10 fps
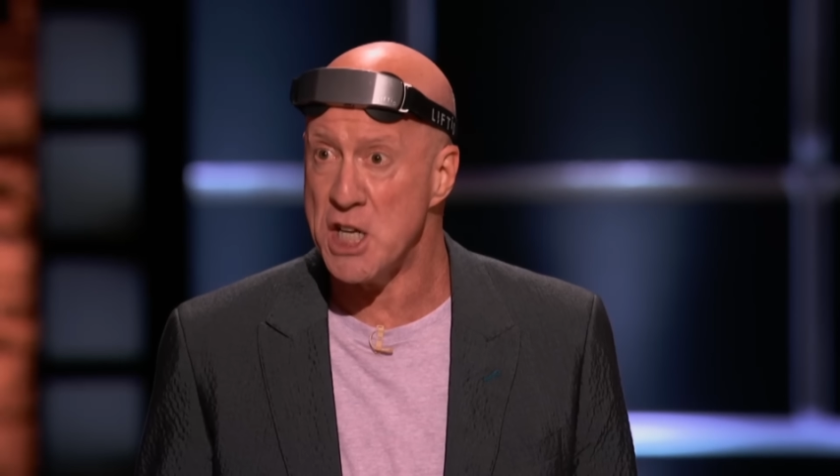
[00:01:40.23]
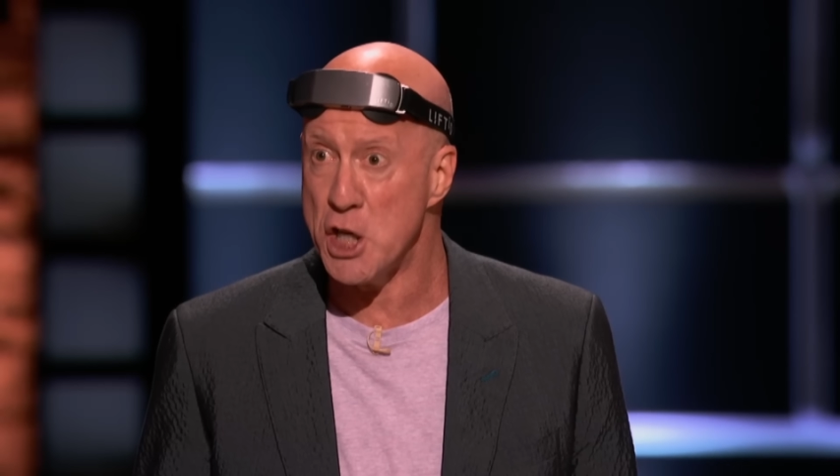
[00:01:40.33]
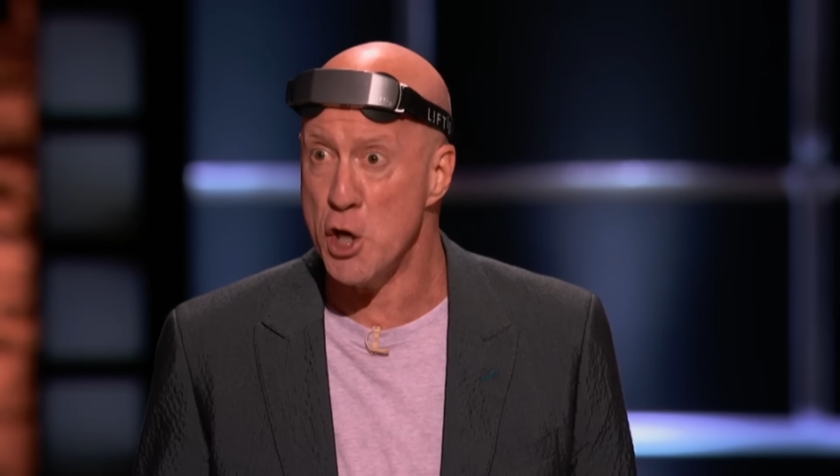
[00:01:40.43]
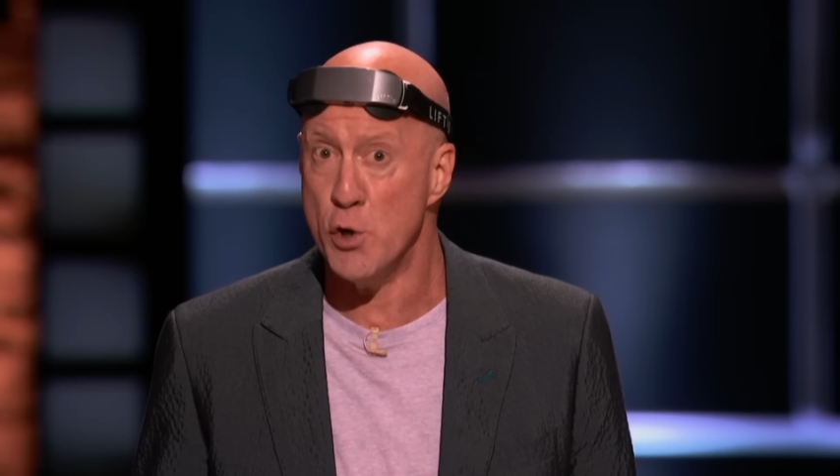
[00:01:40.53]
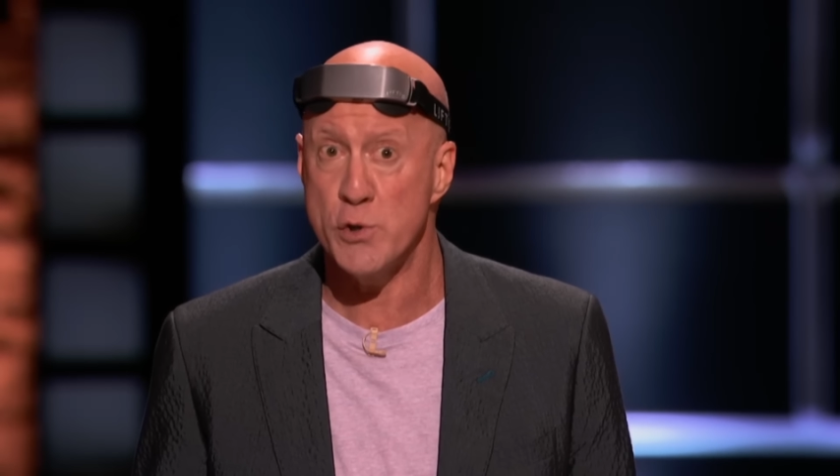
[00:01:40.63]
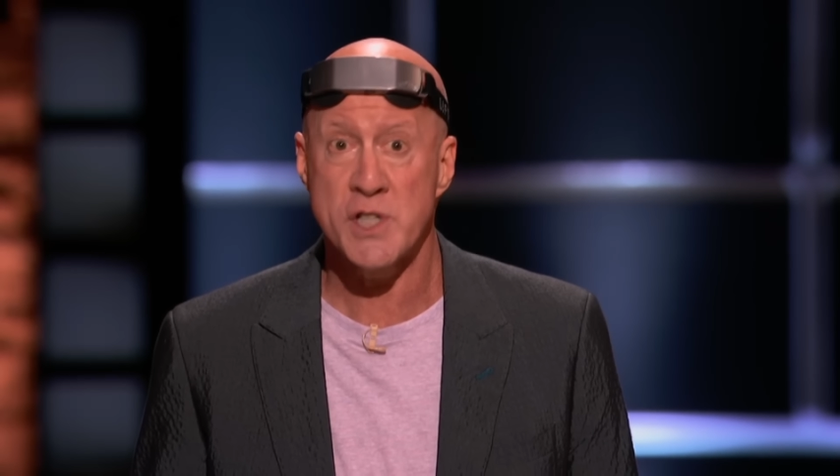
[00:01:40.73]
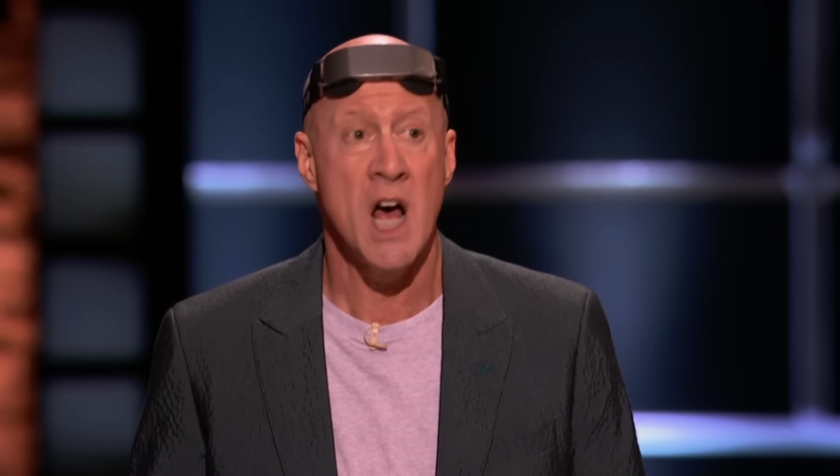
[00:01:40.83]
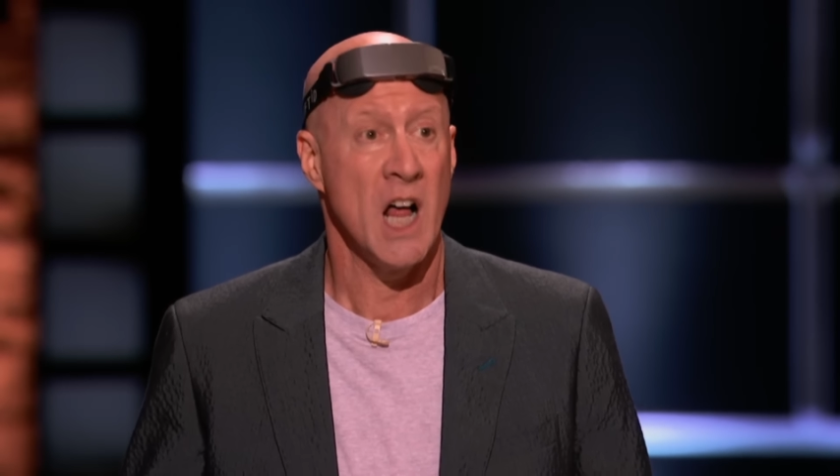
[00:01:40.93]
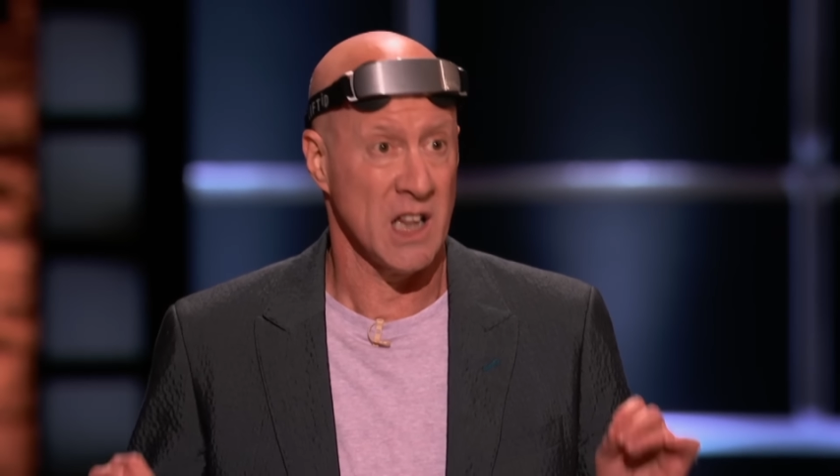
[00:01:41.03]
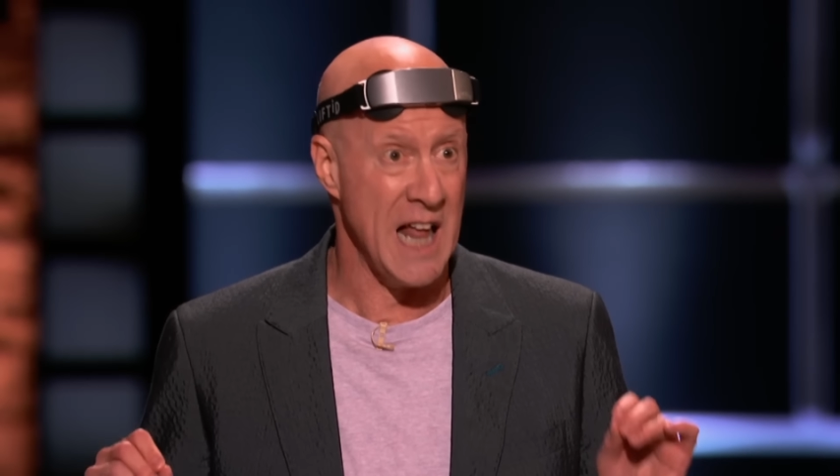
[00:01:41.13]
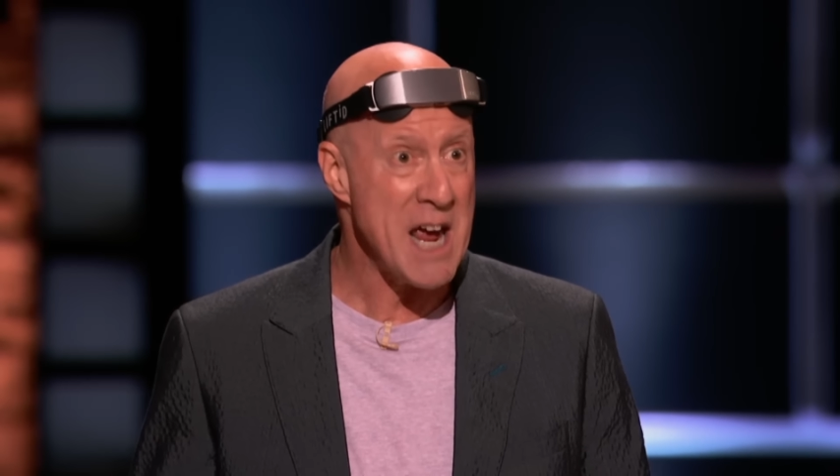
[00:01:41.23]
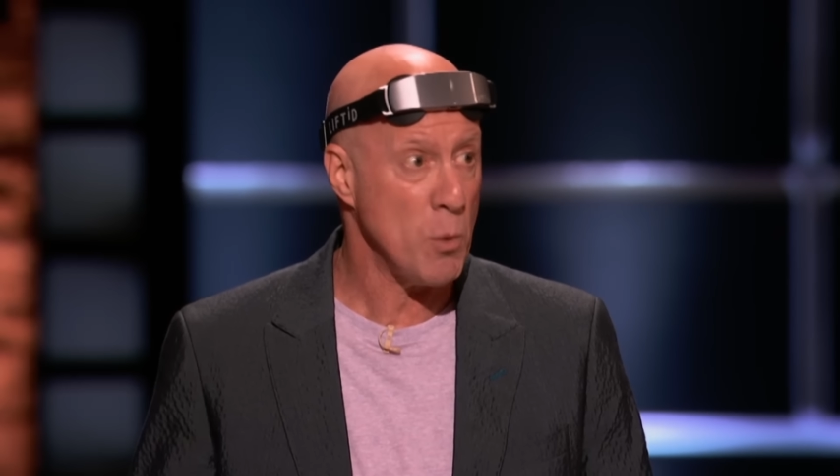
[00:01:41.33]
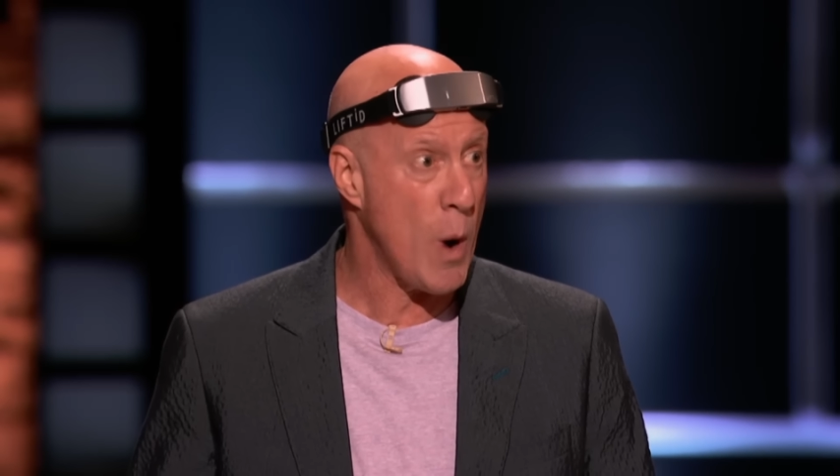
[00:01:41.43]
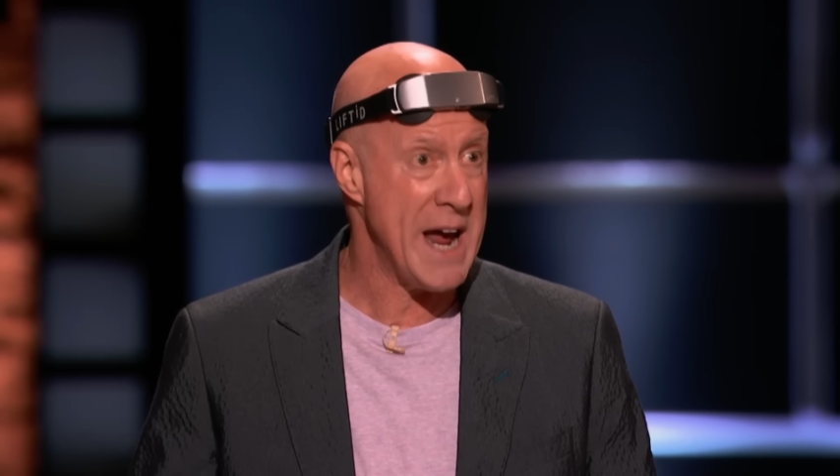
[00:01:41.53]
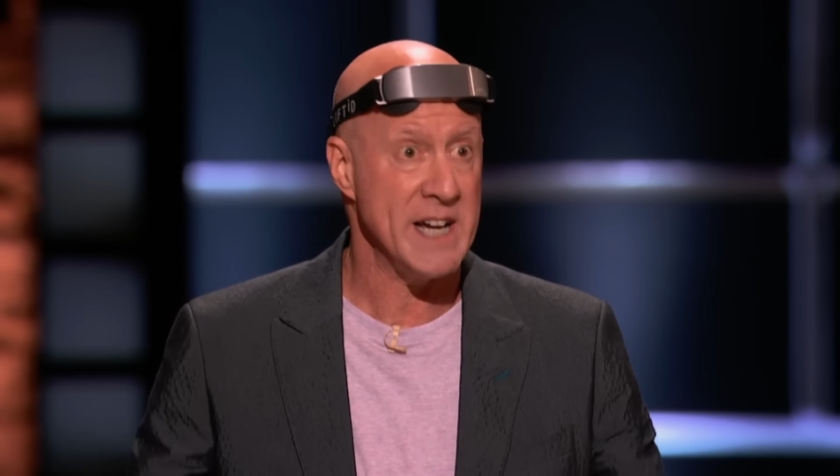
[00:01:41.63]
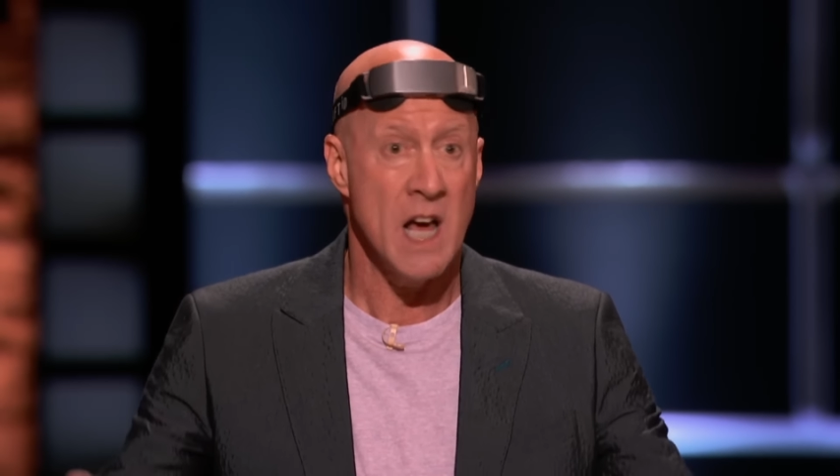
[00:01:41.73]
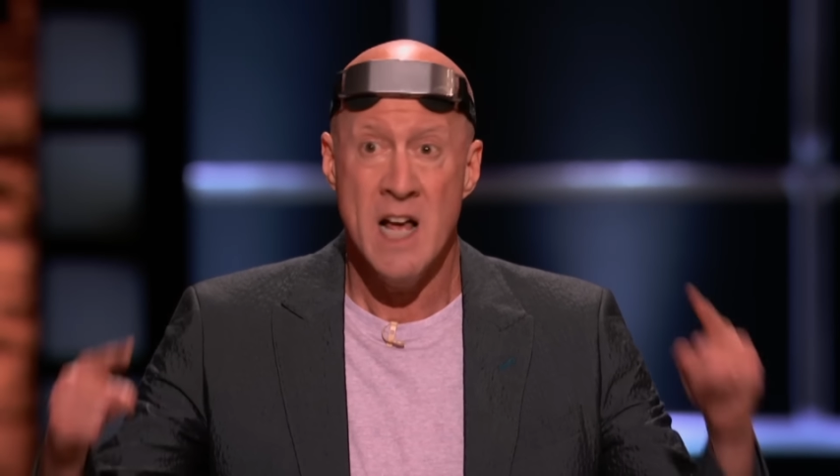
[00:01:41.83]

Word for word: to use, lightweight,